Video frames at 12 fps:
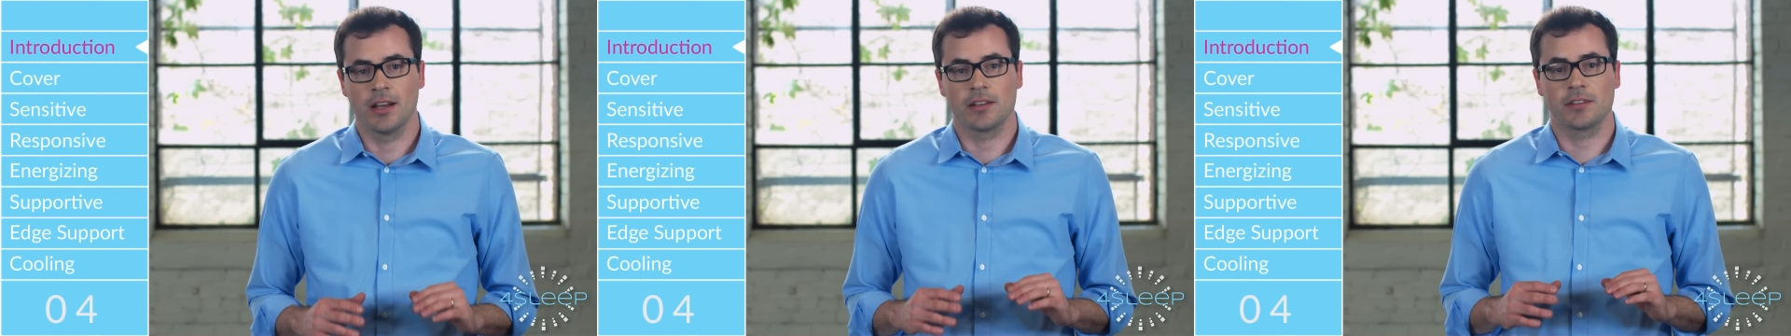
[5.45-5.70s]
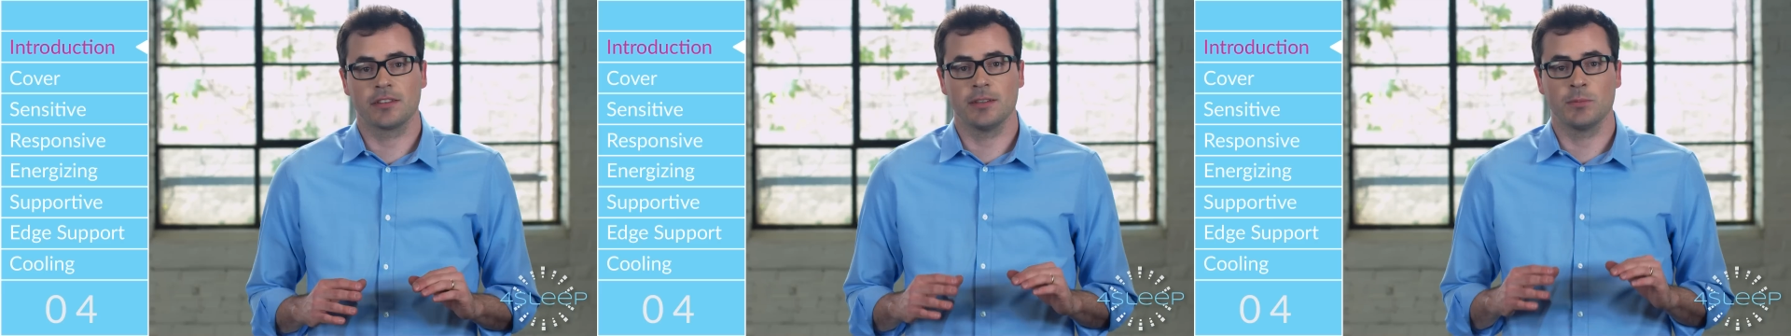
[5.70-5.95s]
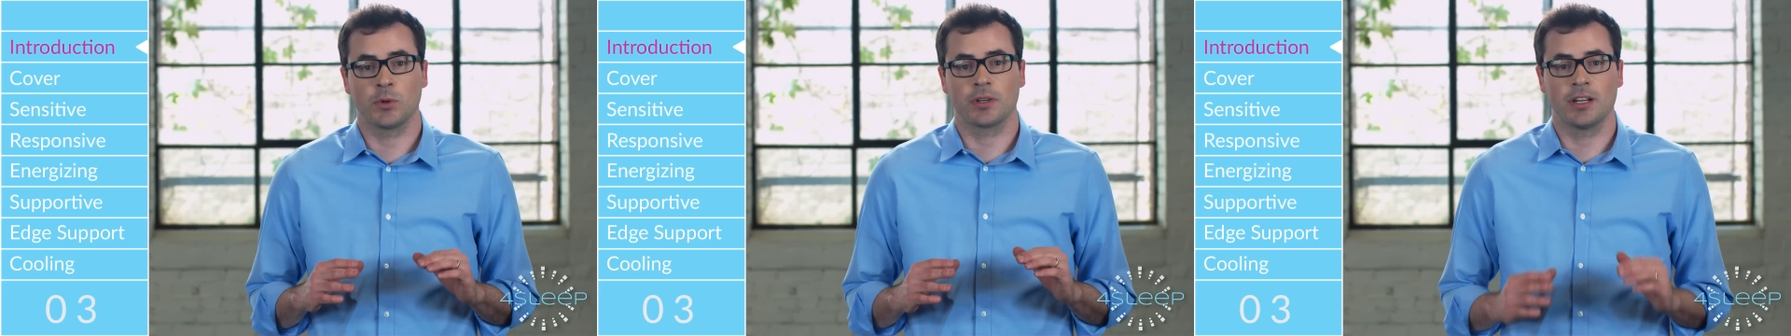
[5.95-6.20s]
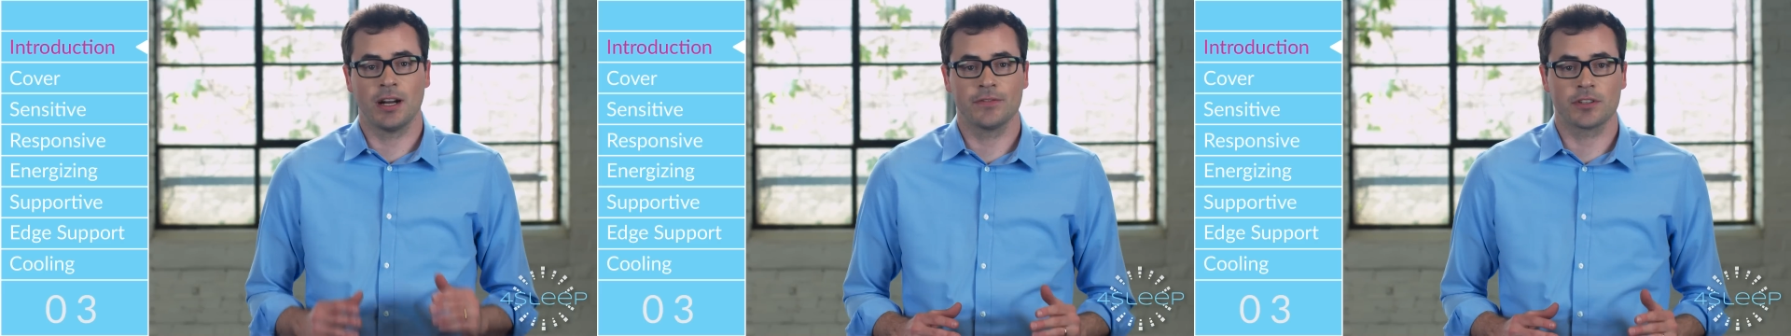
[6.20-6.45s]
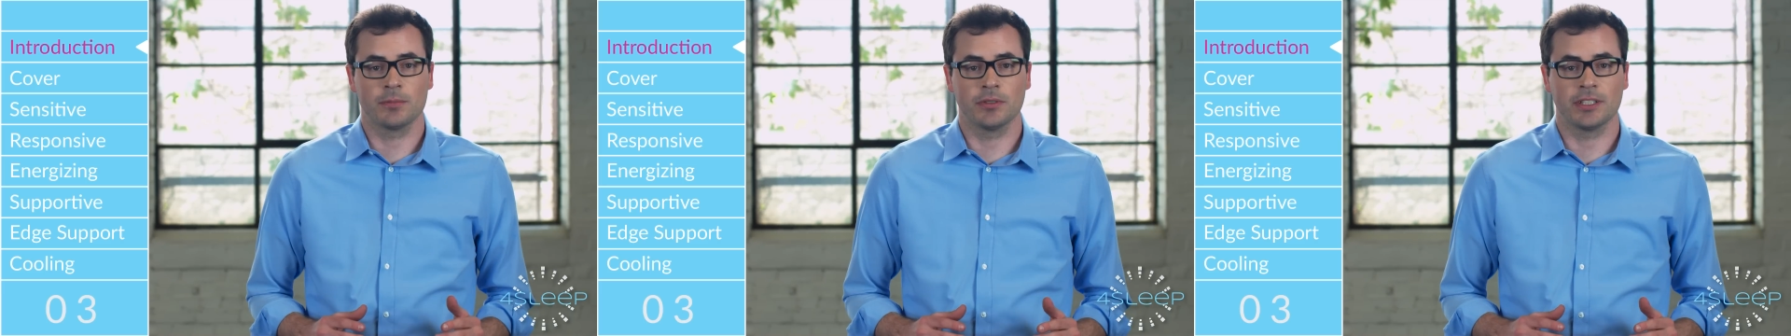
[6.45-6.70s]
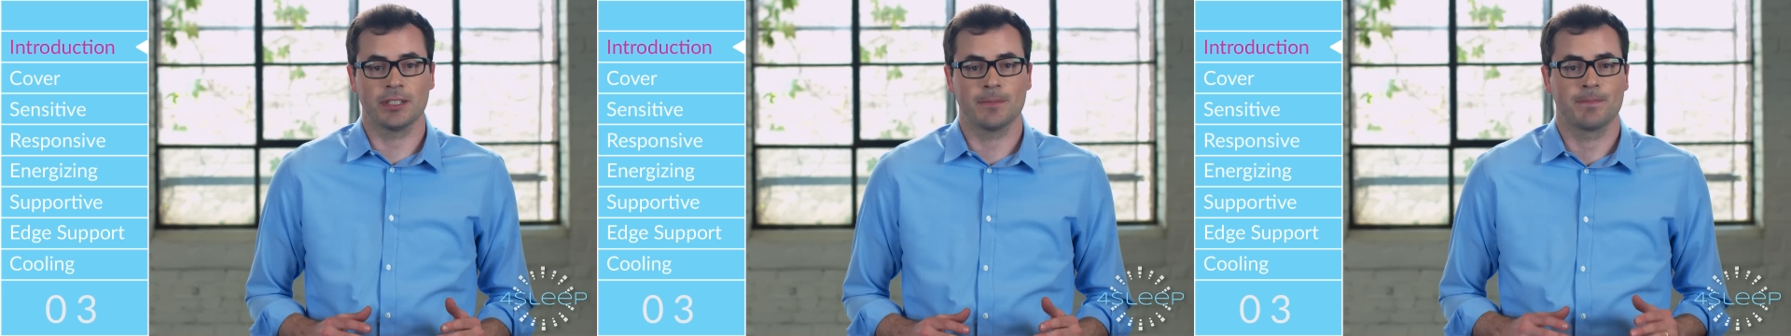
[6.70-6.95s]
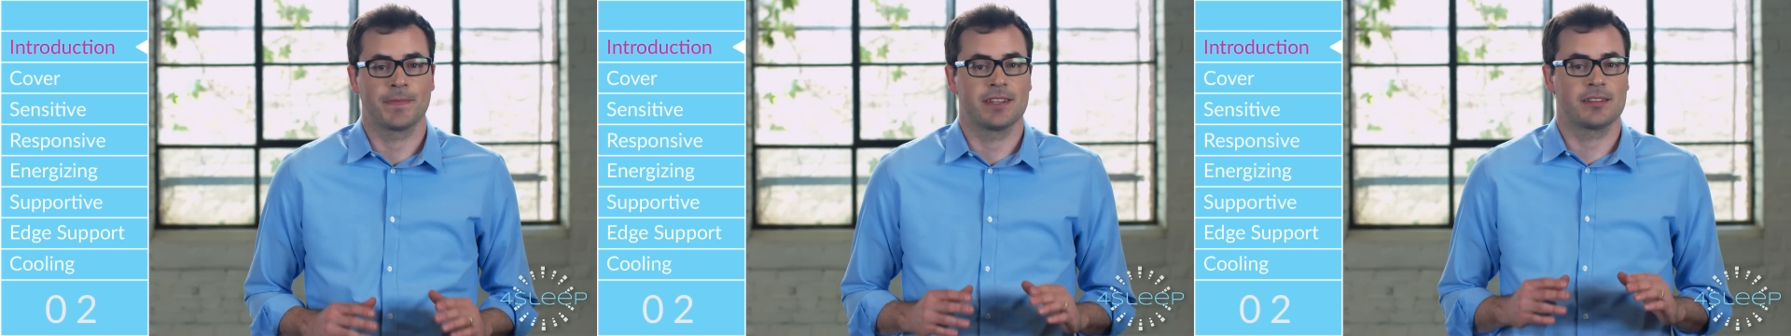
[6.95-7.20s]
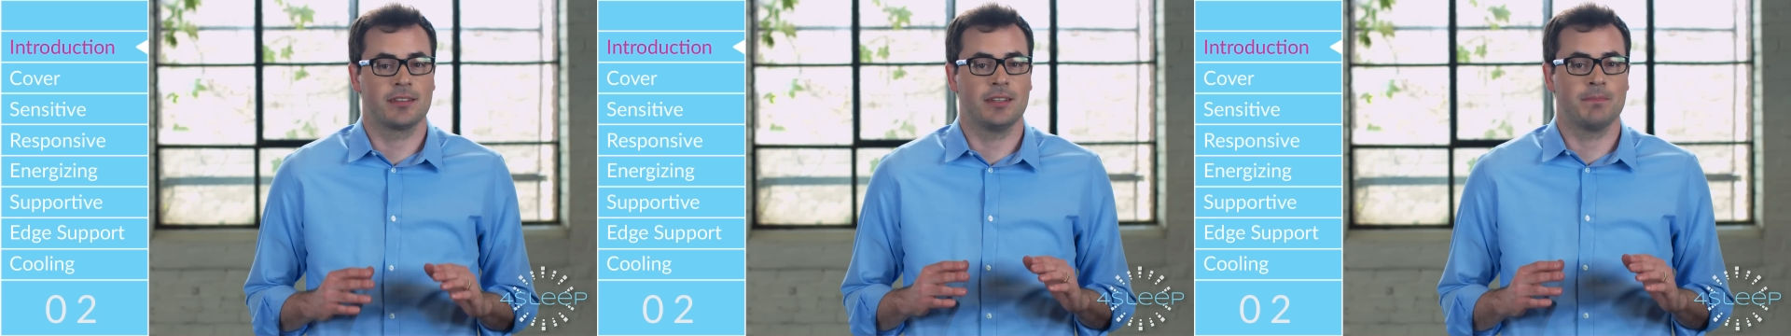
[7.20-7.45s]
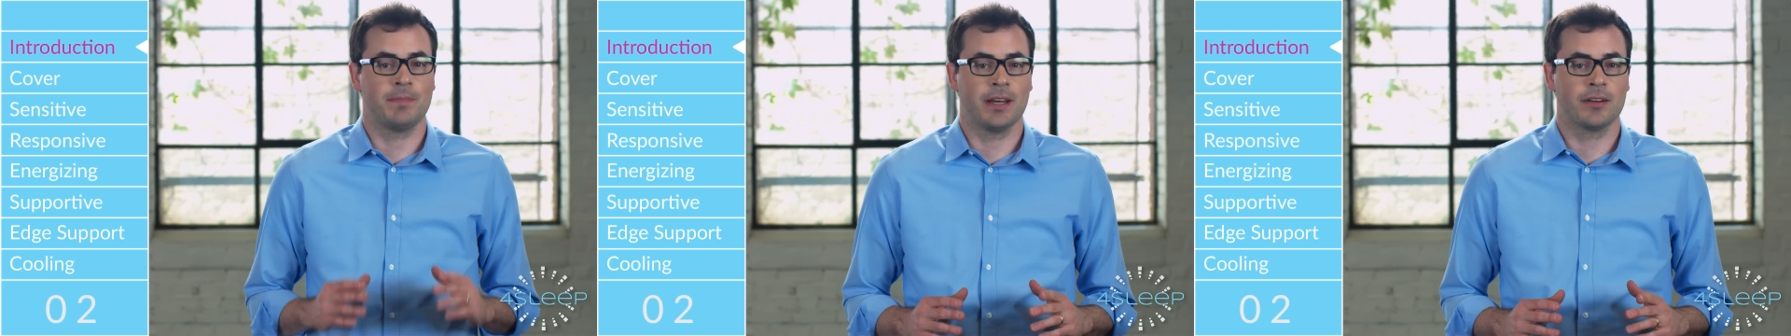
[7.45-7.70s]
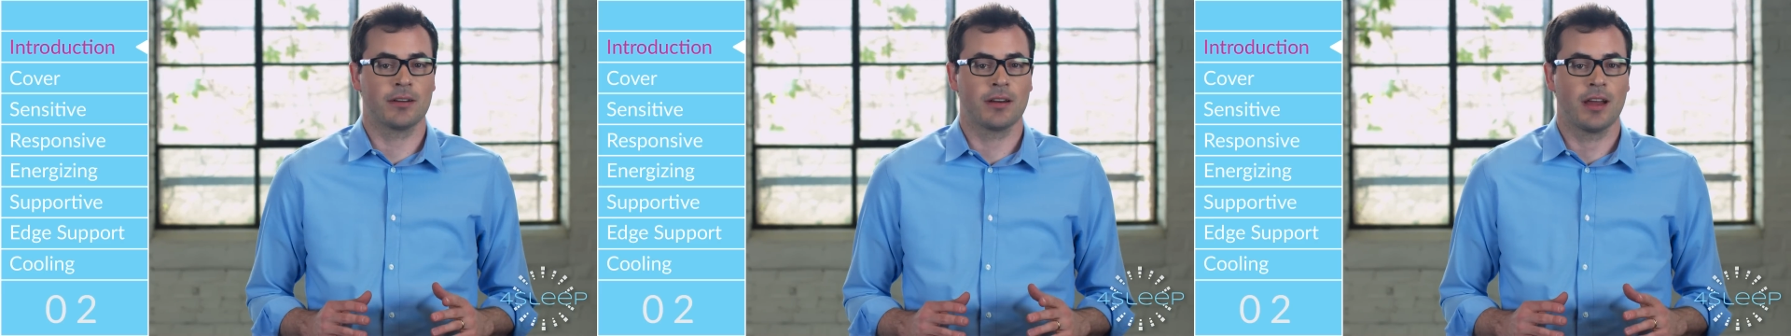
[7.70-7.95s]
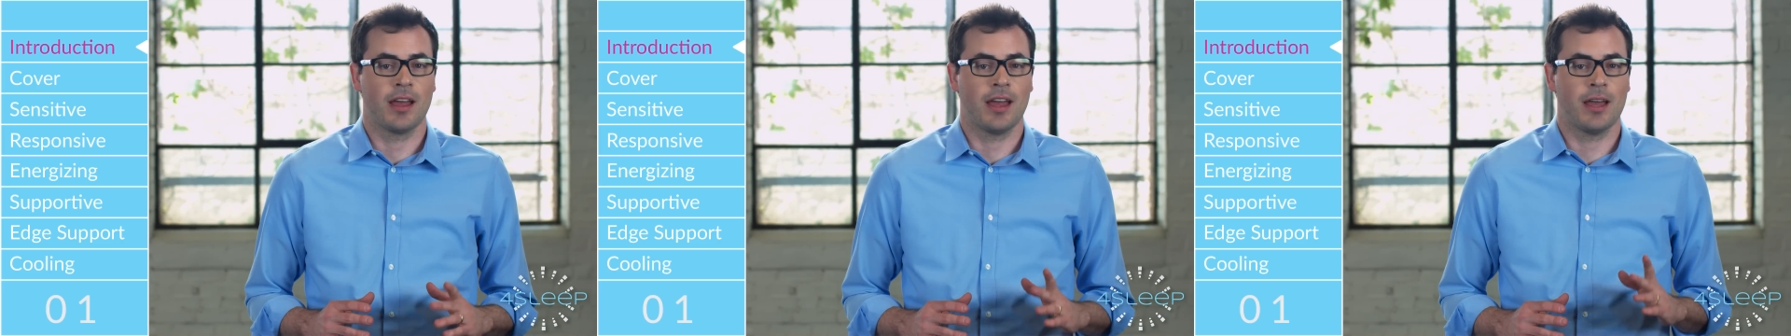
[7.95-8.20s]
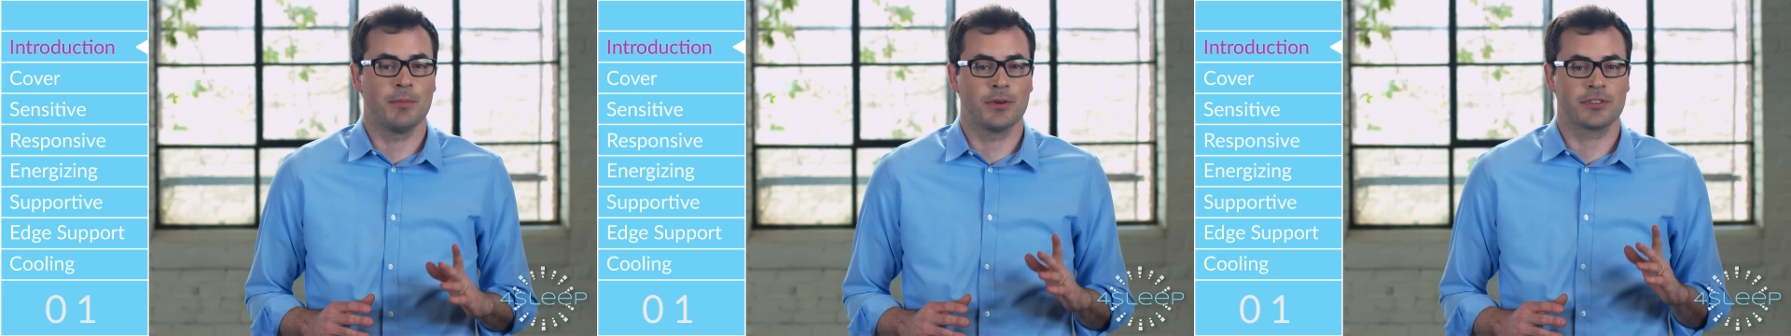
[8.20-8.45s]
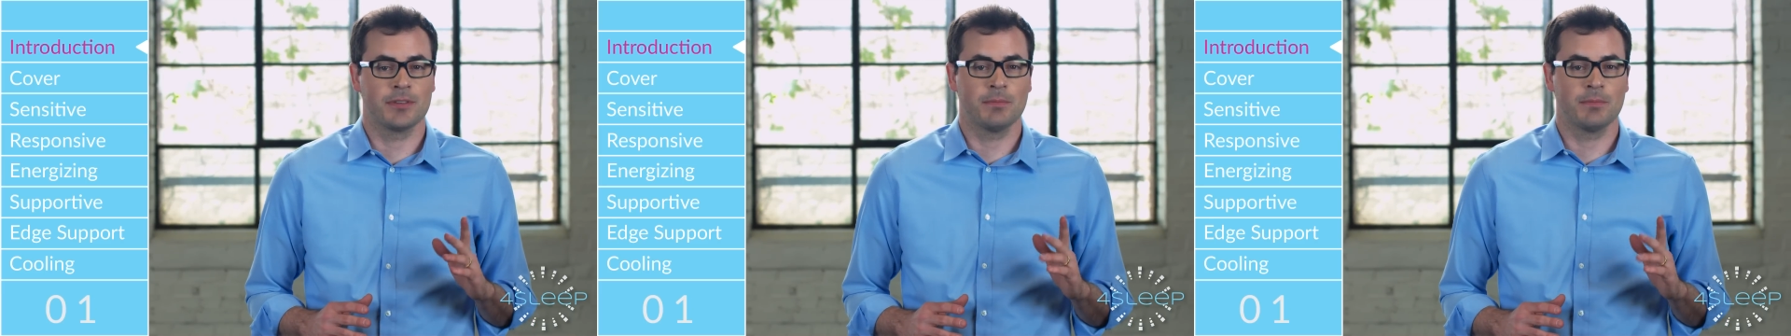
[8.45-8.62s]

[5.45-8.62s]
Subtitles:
sleep more comfortably, sleep better, and most